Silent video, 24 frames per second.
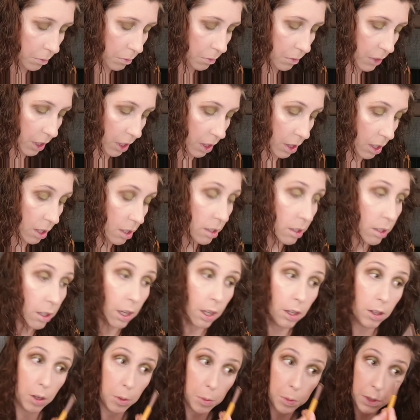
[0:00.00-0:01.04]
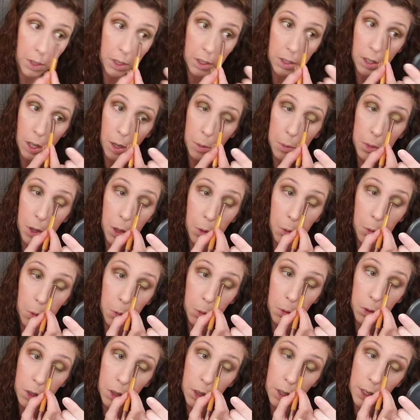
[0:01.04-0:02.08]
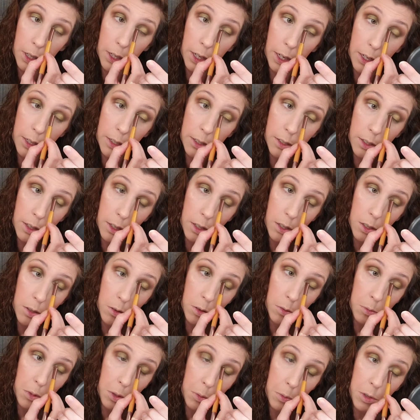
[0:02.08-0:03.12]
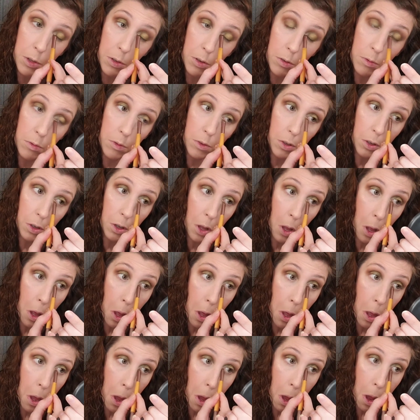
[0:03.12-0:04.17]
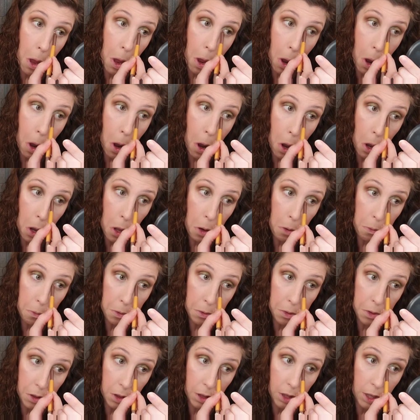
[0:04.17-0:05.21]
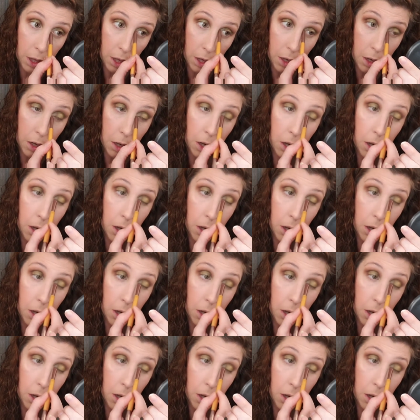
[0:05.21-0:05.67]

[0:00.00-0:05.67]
Now this color picks up really nicely. This would be beautiful all over the lid.